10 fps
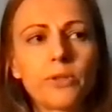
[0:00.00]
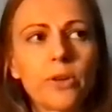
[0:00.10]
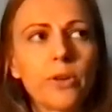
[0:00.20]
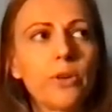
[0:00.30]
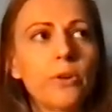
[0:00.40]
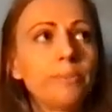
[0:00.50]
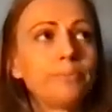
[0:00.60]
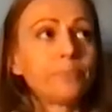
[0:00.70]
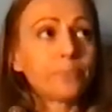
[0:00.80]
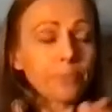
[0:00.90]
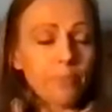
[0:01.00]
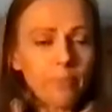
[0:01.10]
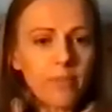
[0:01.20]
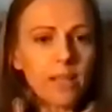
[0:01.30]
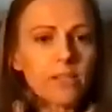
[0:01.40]
So
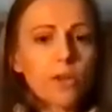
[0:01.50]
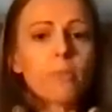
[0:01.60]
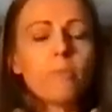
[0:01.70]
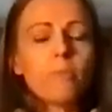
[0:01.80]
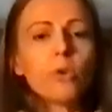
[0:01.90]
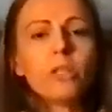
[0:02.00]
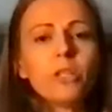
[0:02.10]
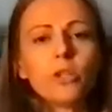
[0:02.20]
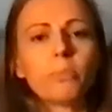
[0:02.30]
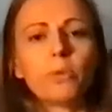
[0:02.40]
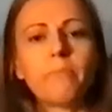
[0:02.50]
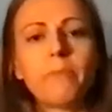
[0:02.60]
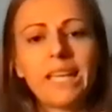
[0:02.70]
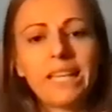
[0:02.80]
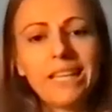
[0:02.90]
the moment you put
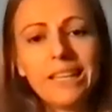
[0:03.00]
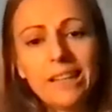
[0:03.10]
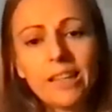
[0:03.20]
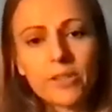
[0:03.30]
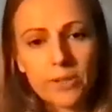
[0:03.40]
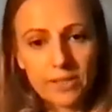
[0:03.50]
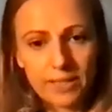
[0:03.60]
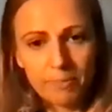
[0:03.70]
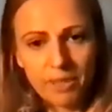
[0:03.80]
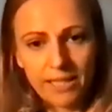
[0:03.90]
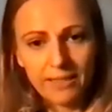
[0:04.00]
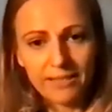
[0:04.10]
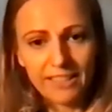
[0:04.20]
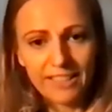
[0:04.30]
meaning to something,